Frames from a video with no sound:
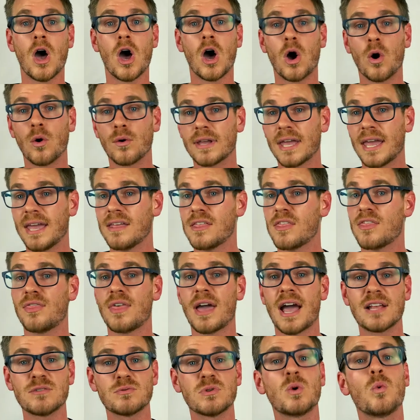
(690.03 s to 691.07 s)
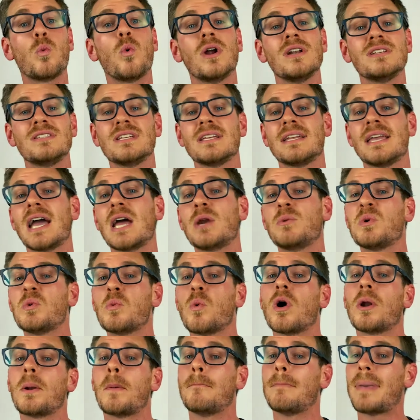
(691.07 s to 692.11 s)
Okay, that's where once again we
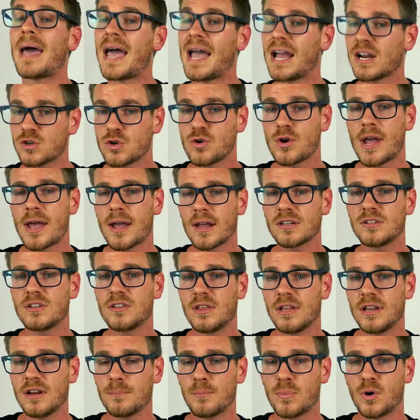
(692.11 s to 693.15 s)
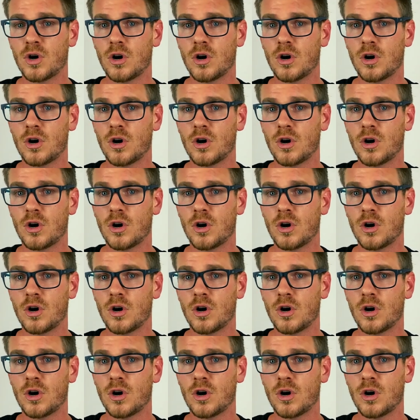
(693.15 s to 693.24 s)
want to backtrack to the